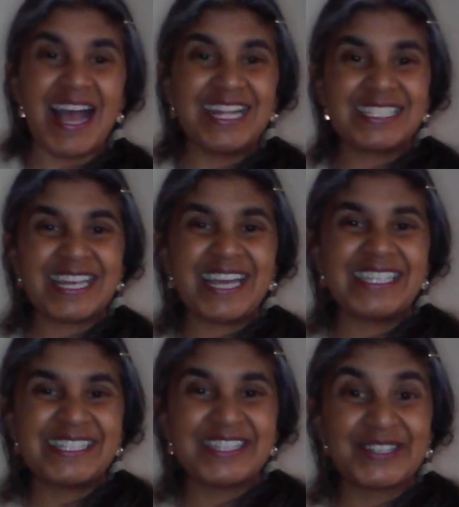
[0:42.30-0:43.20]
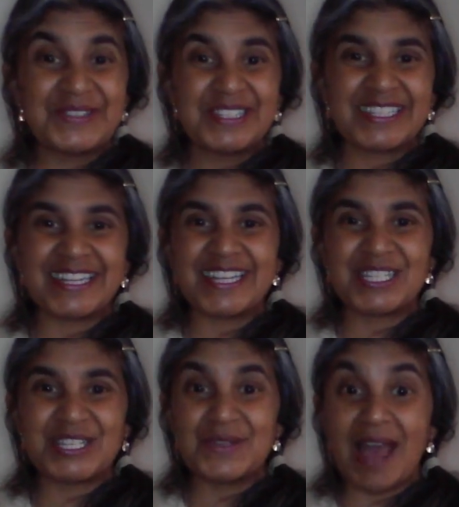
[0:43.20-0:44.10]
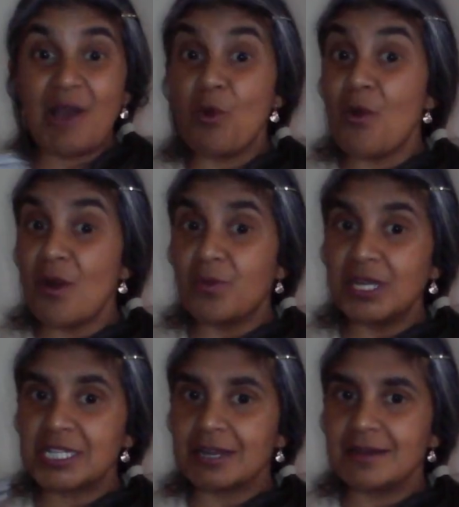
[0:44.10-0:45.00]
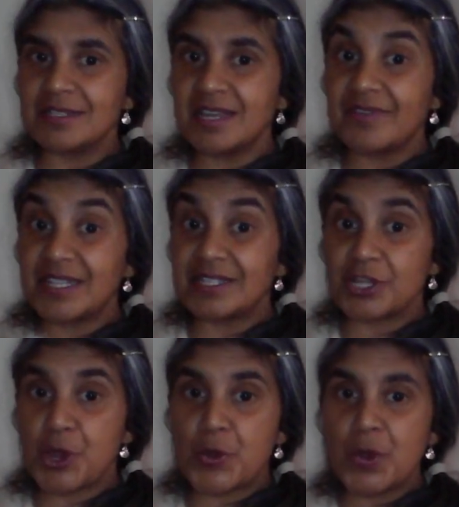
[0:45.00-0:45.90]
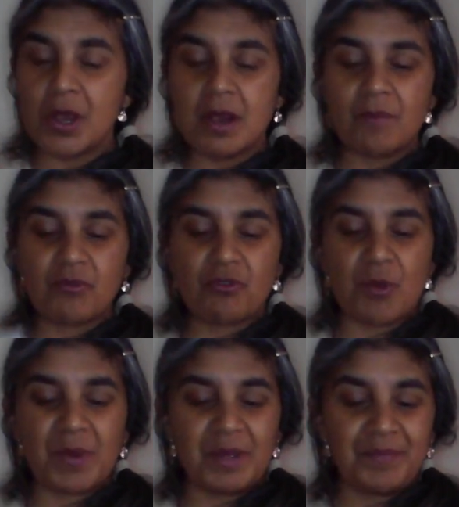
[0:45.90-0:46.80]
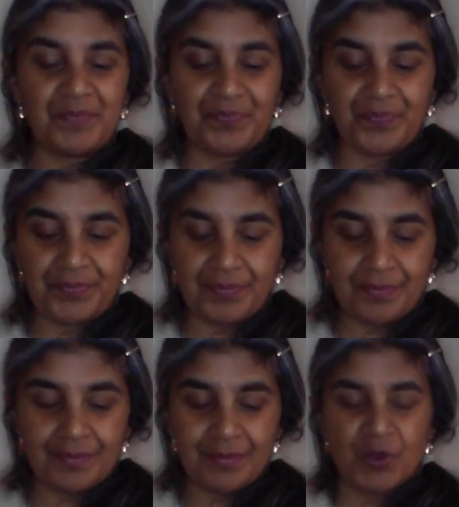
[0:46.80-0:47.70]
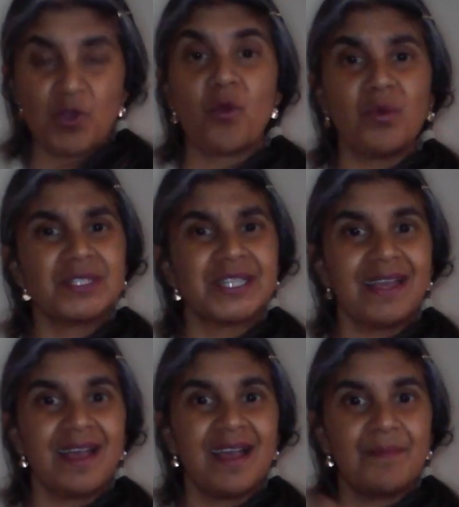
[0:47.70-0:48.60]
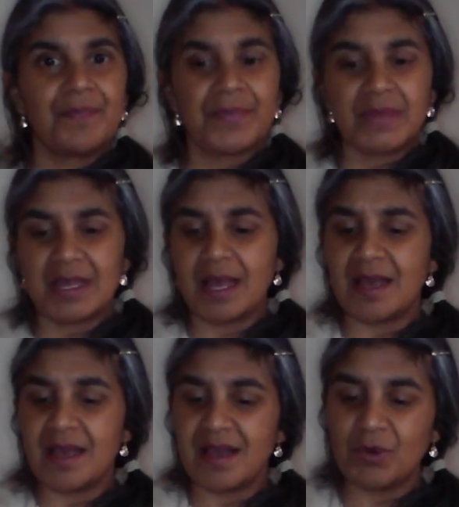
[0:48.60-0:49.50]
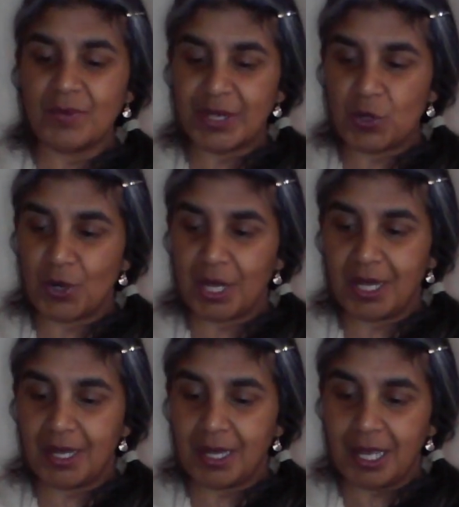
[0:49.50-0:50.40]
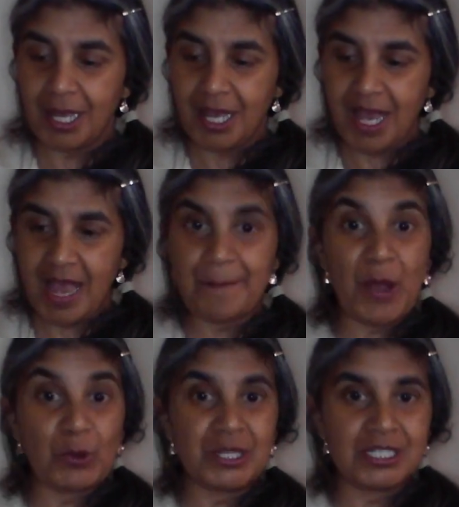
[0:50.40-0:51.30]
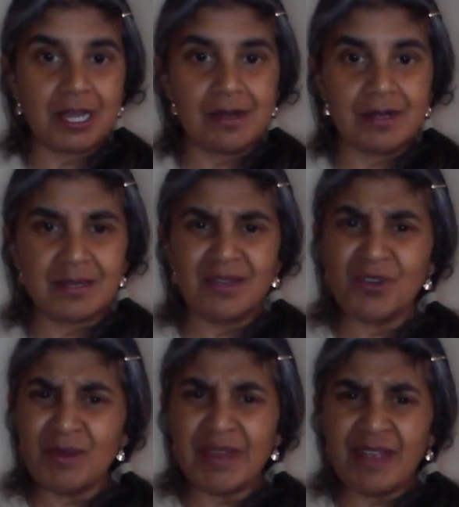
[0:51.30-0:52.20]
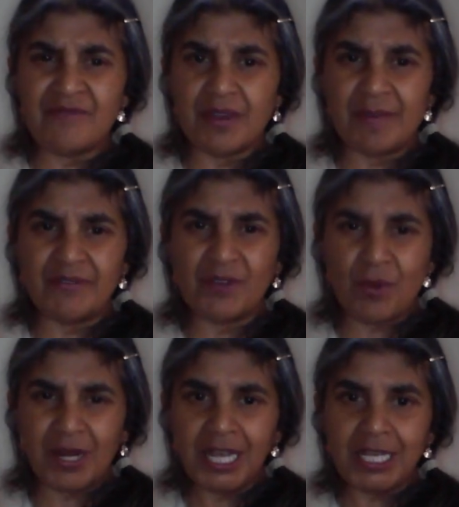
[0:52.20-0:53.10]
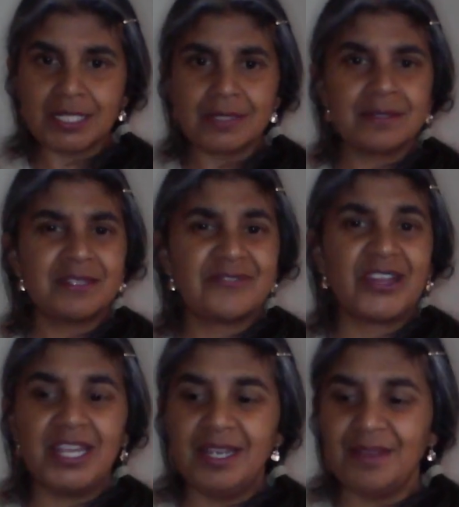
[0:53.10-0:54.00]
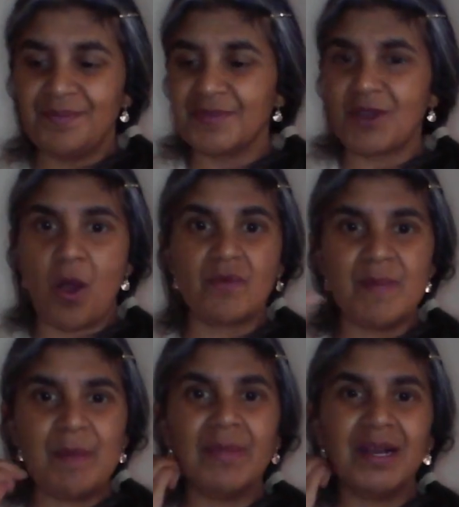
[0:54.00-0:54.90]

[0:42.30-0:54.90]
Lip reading: and a solution to that. Or a wish card if there's no problem. Or what's it? What do I call it? A bonus card. I've got a name for it, but I forgot what it is. It's funny. Can't